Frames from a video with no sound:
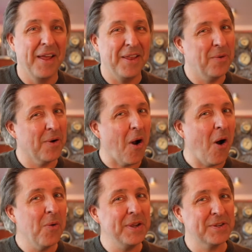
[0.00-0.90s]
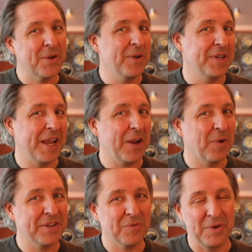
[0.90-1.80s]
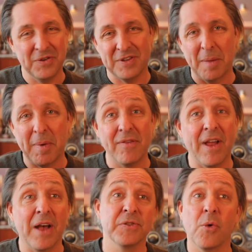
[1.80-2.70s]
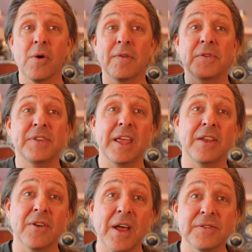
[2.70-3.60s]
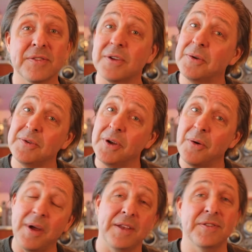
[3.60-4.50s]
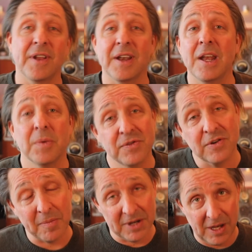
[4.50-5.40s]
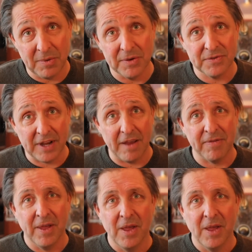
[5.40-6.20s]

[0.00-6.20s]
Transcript: you are always going to take risk when you step out of your house or if you stay in your house. So no, it's not anyone's job to keep you safe.